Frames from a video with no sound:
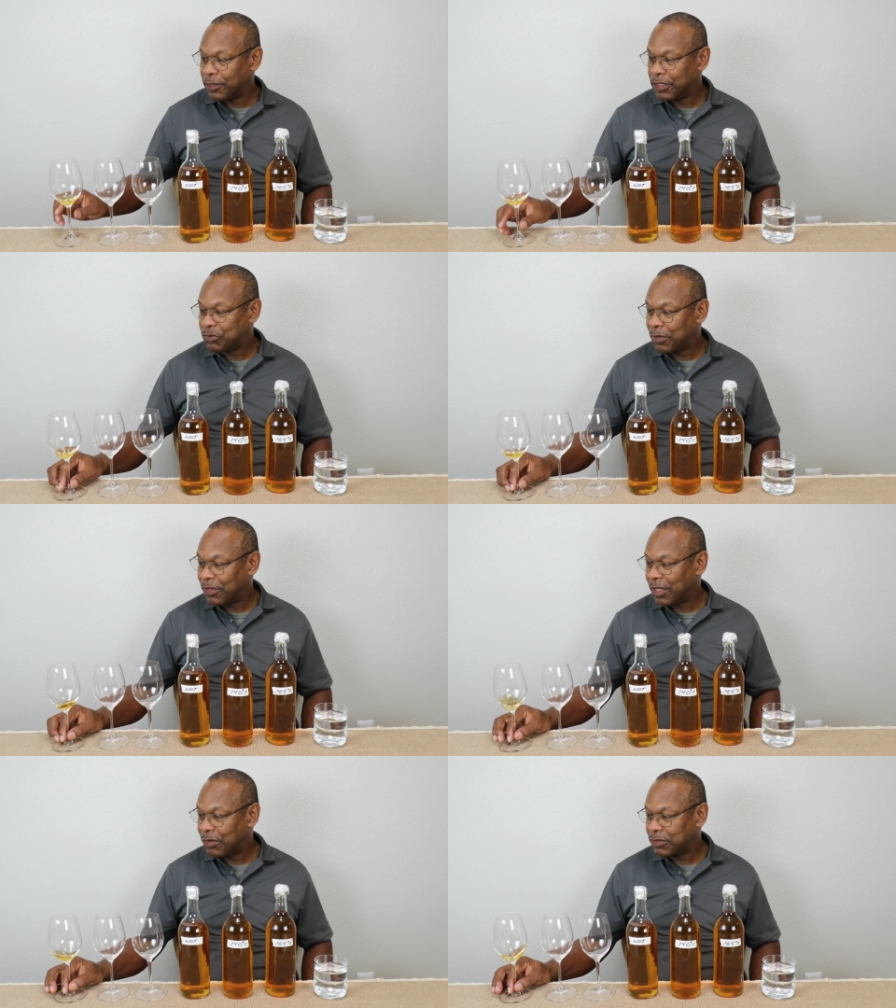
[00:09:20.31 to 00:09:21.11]
This one
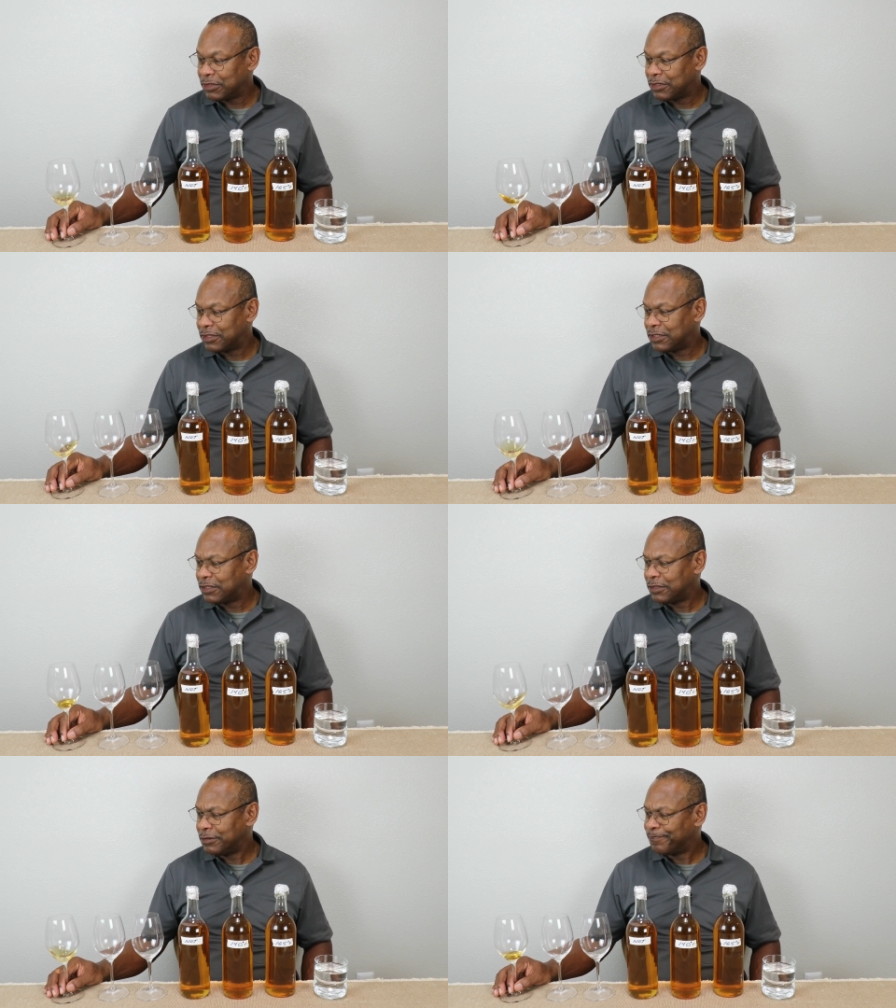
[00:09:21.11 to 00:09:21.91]
I think was
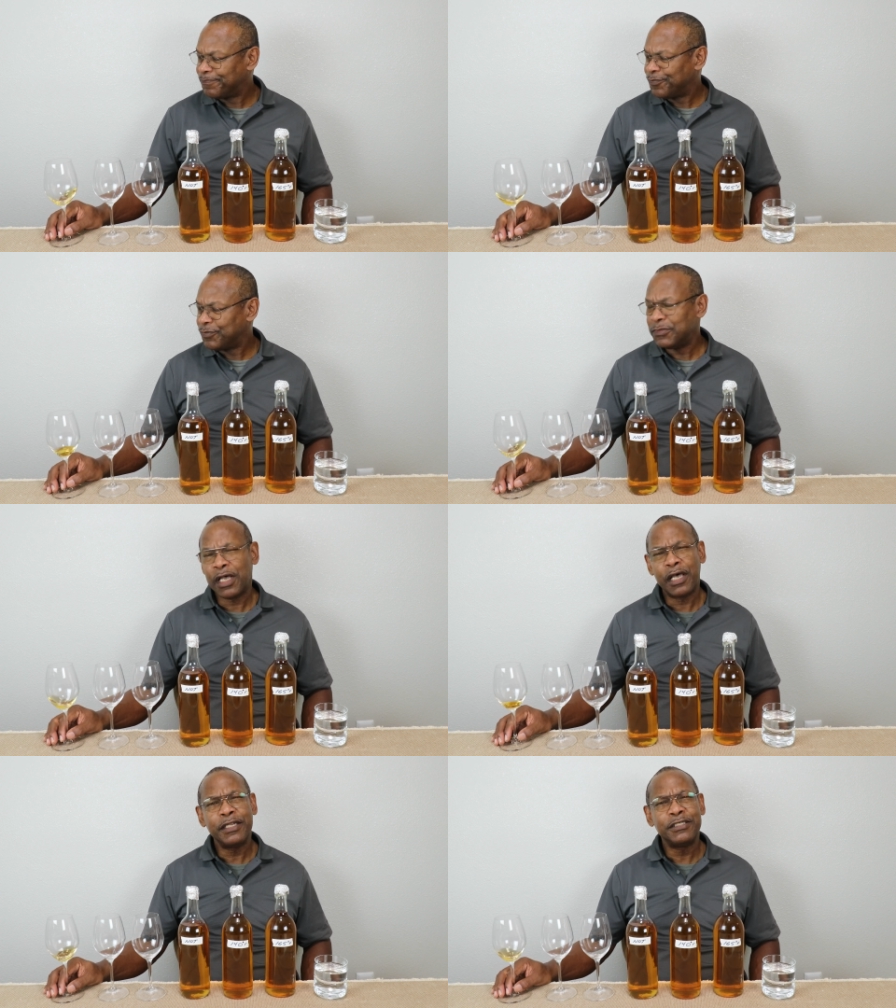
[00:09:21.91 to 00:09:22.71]

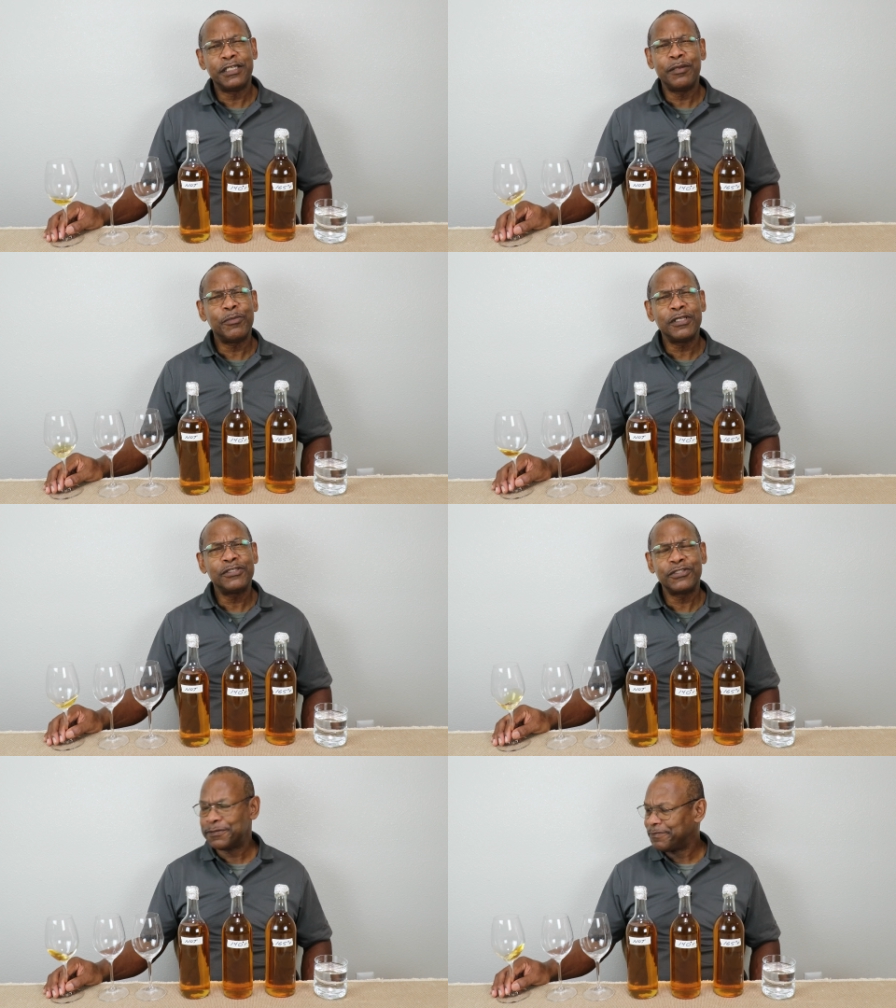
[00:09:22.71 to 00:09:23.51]
9, 10
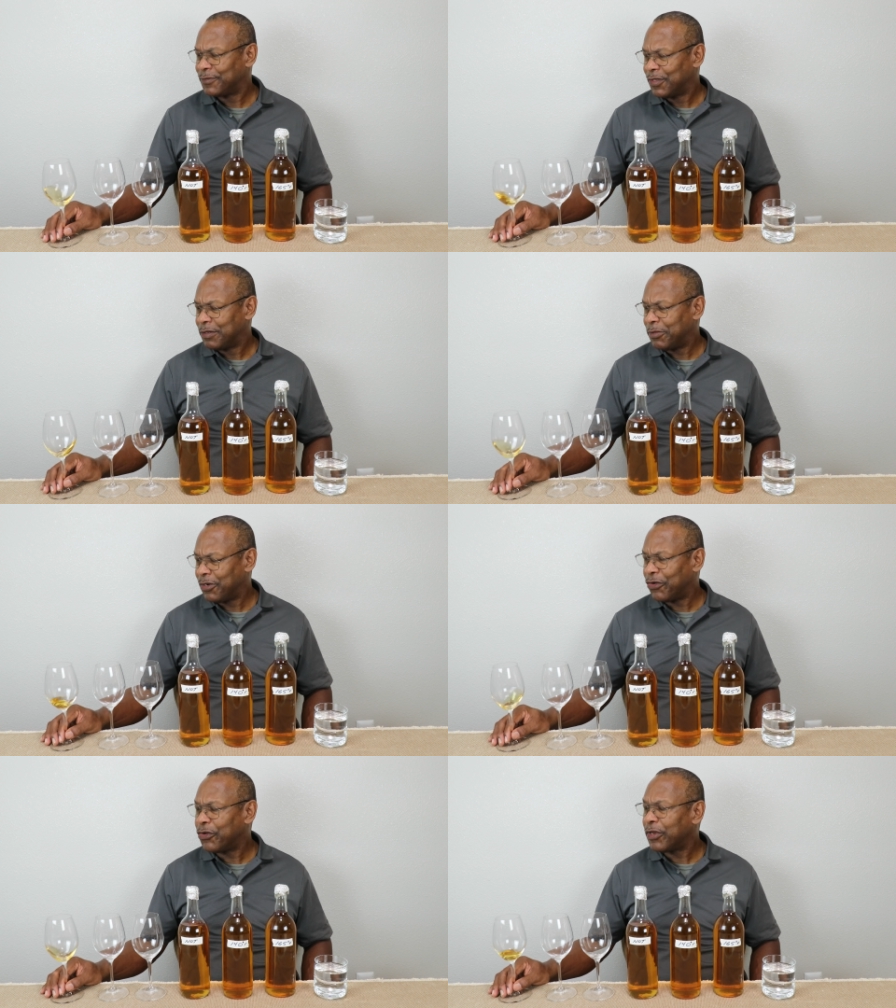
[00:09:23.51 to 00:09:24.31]
months, a
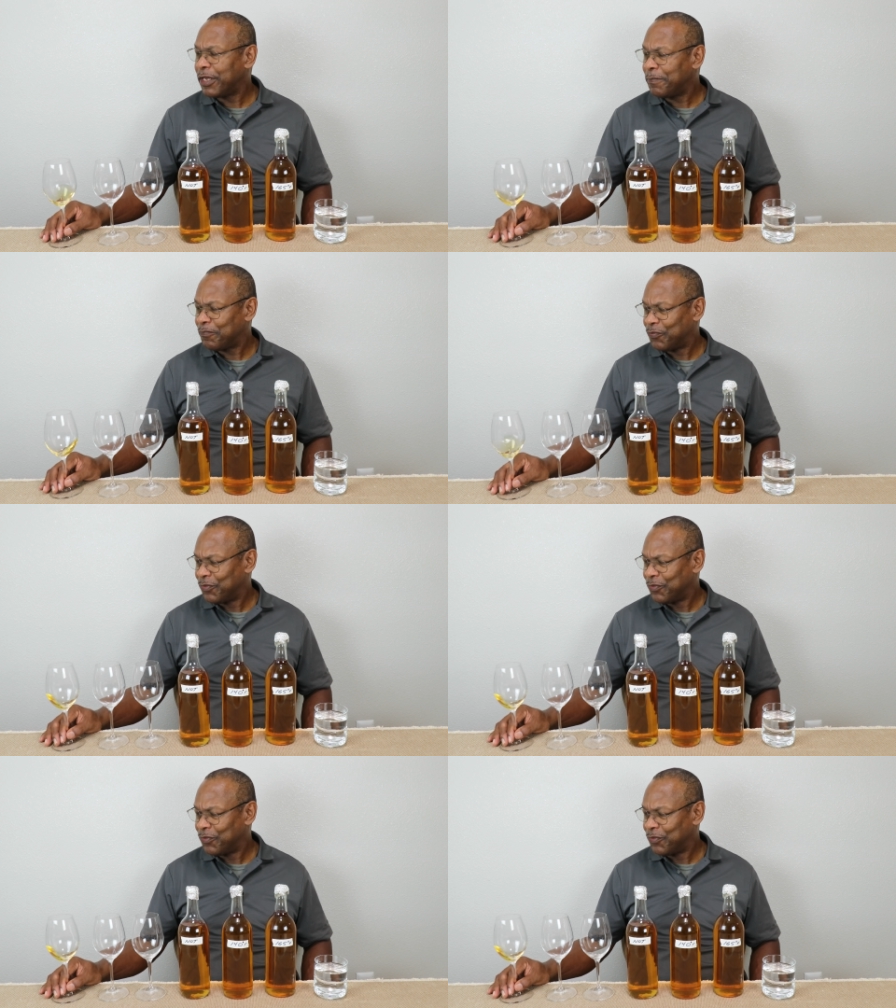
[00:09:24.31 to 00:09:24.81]
bit early.